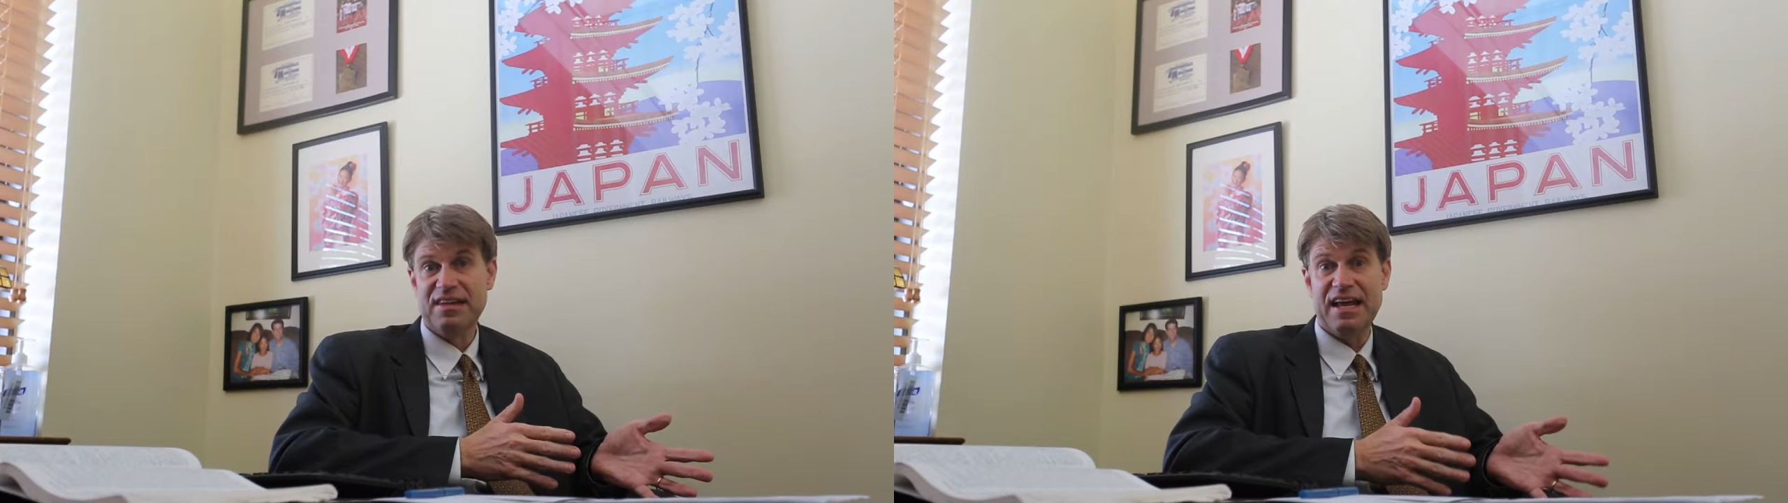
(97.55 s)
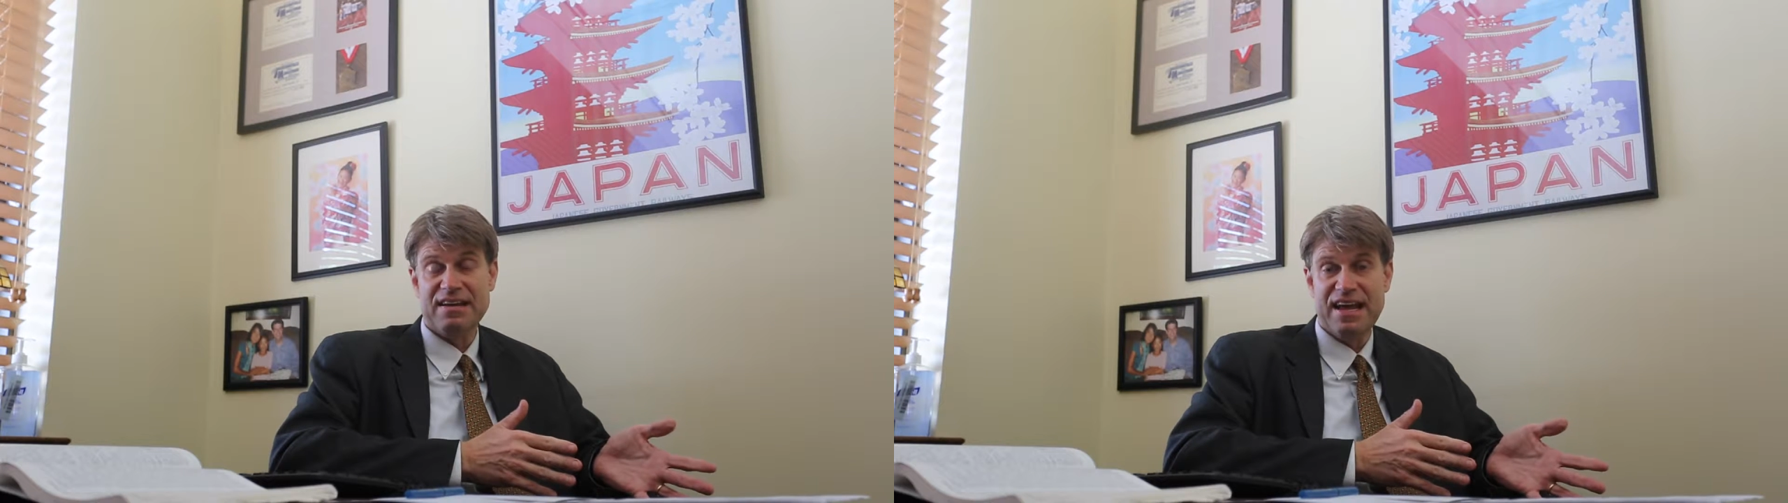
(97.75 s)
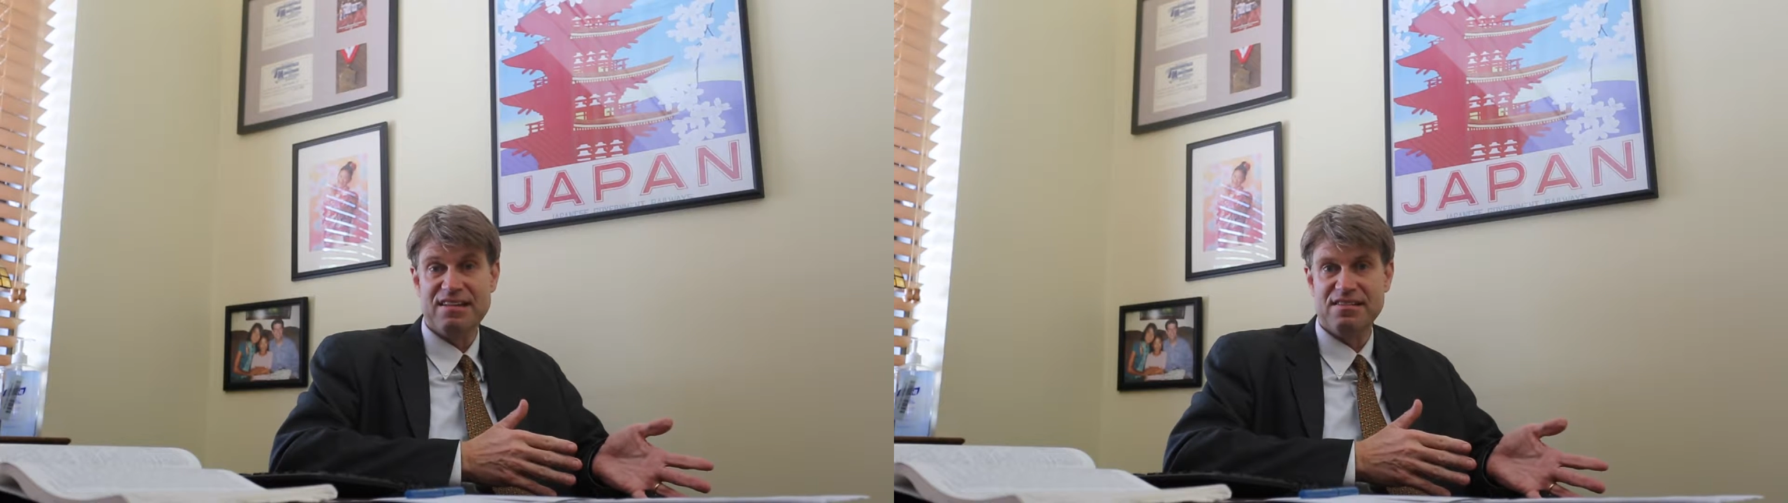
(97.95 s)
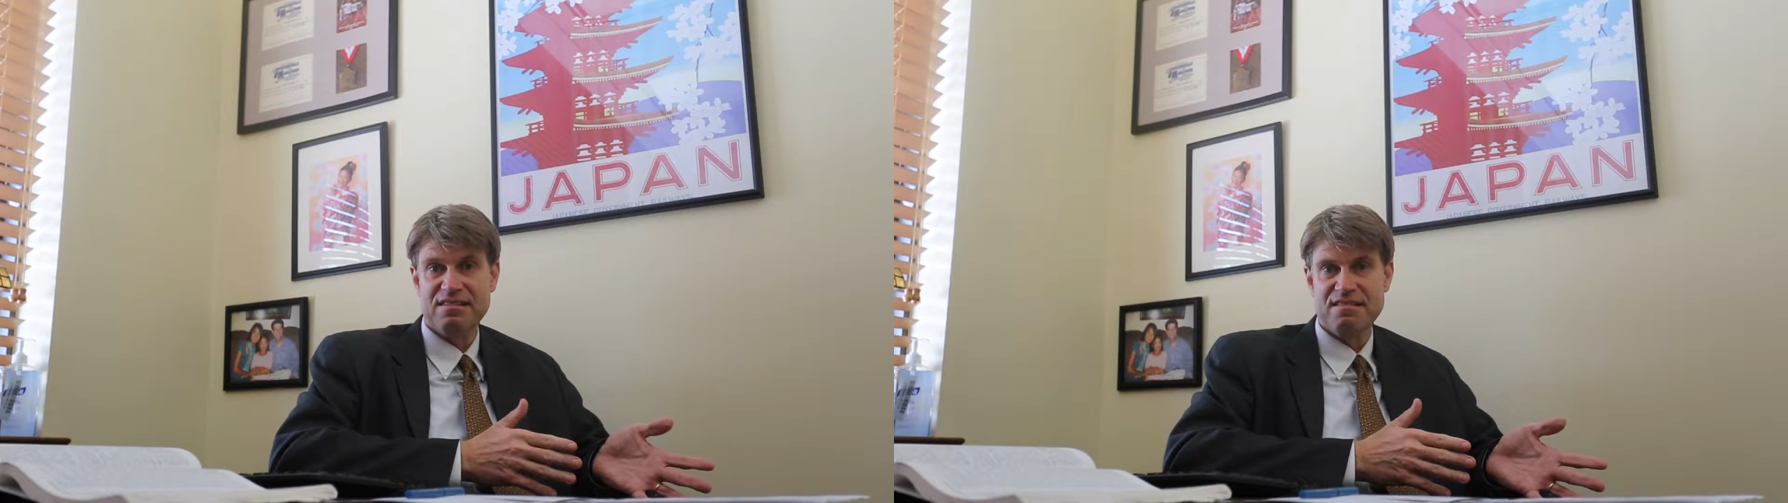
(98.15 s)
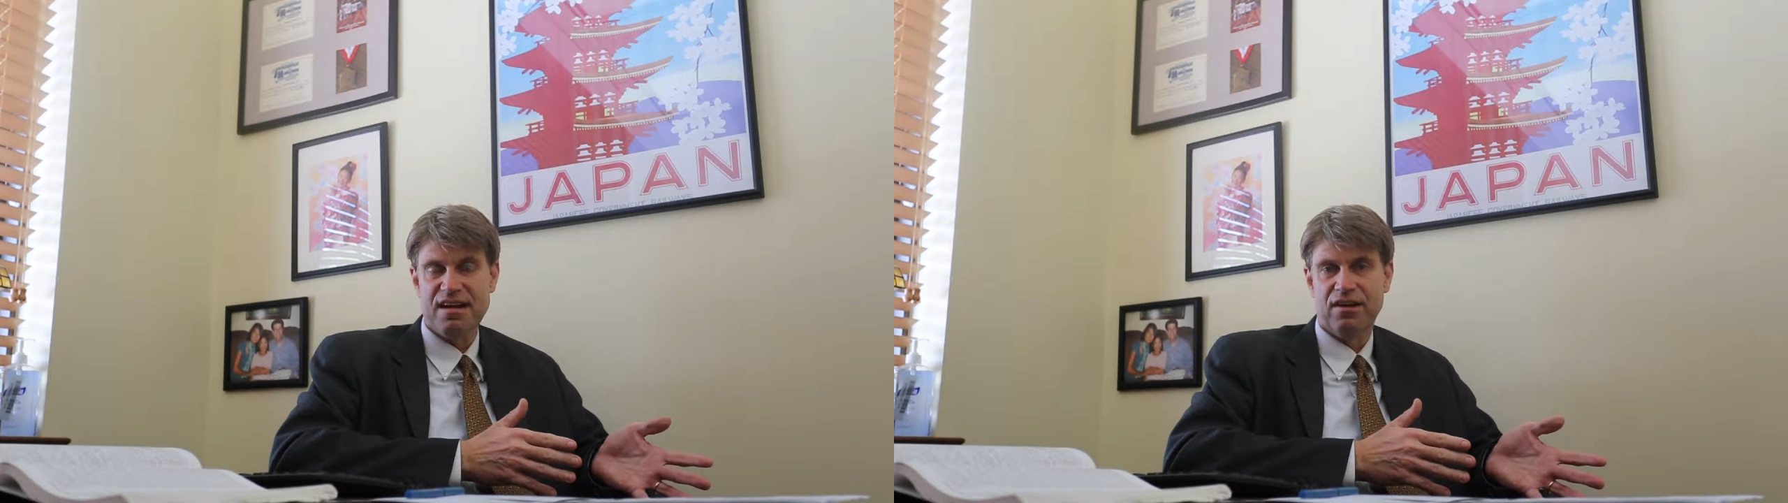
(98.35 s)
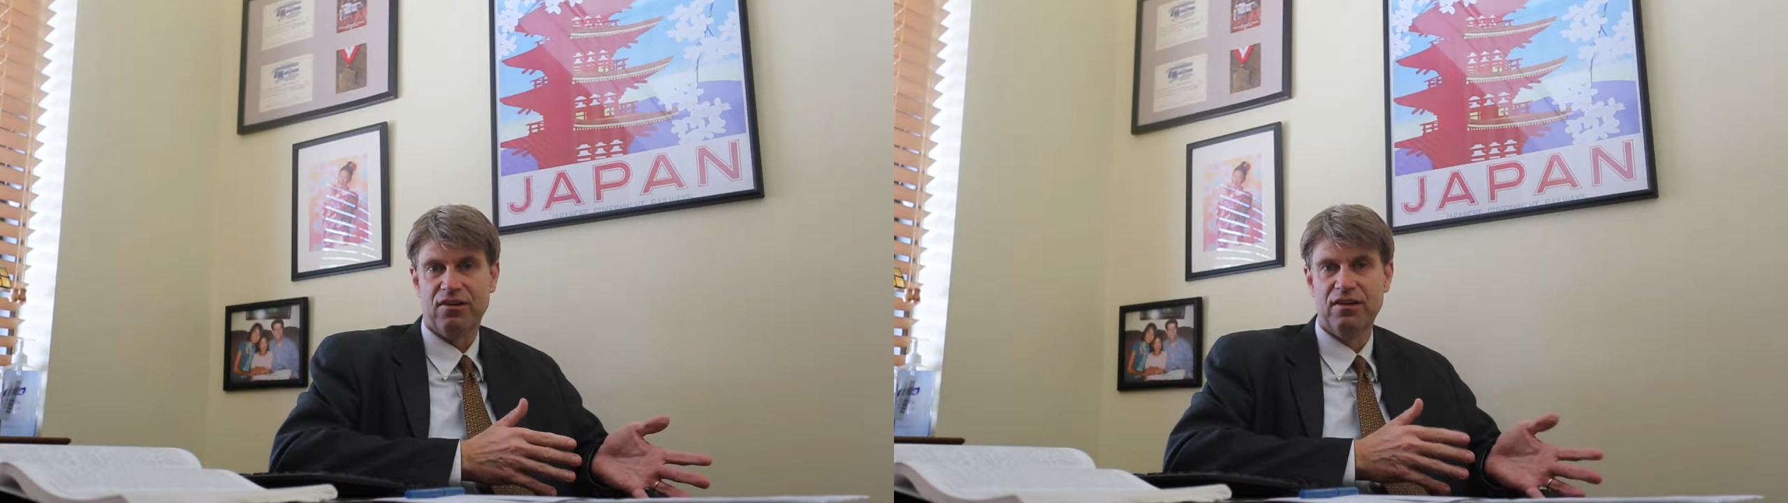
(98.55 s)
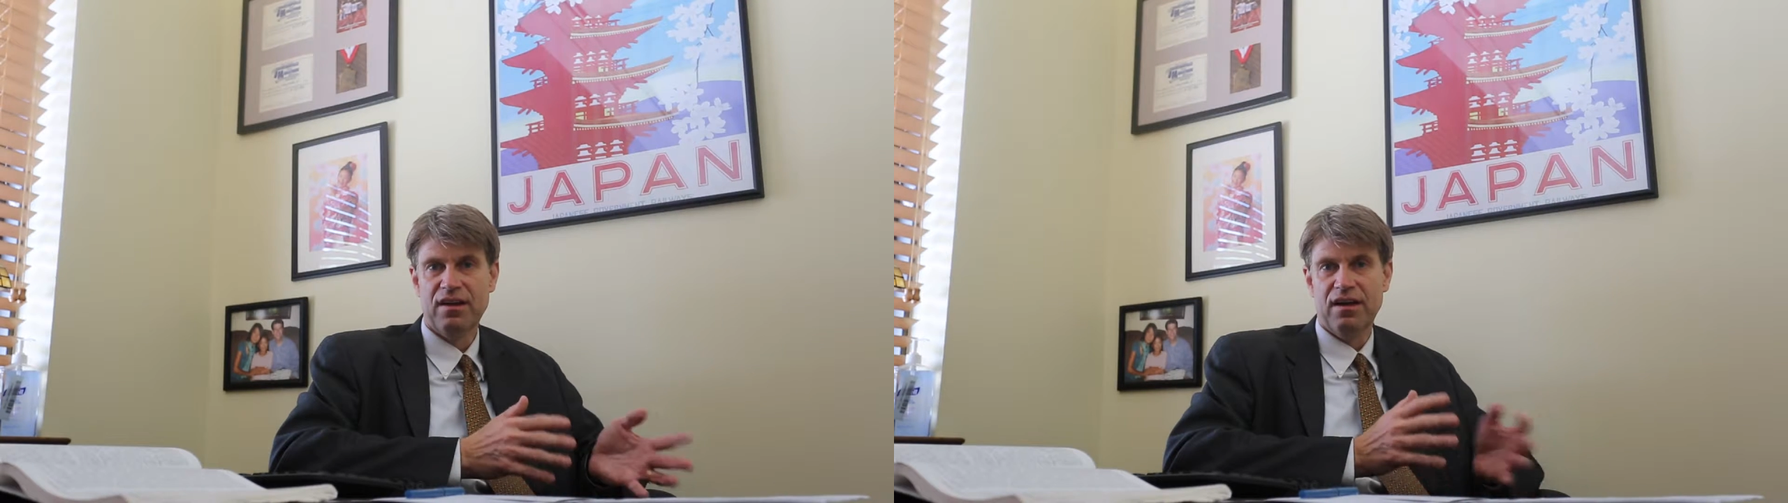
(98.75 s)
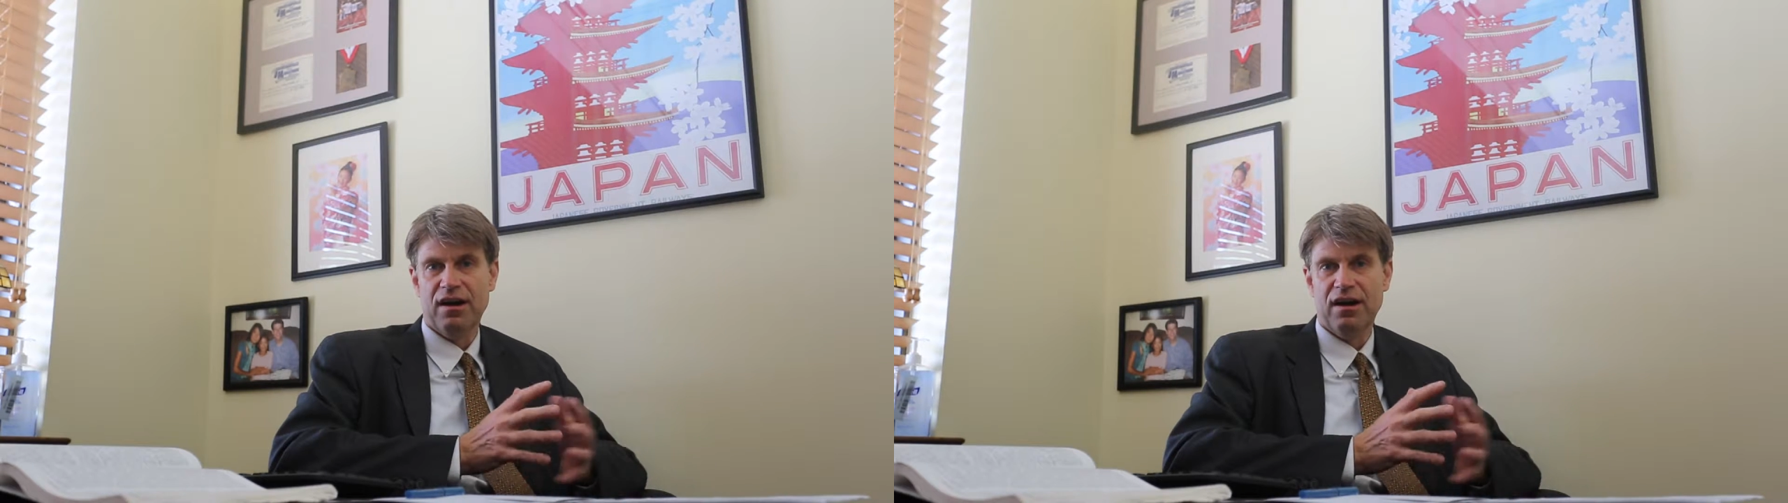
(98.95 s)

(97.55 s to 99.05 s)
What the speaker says: 10 days in jail,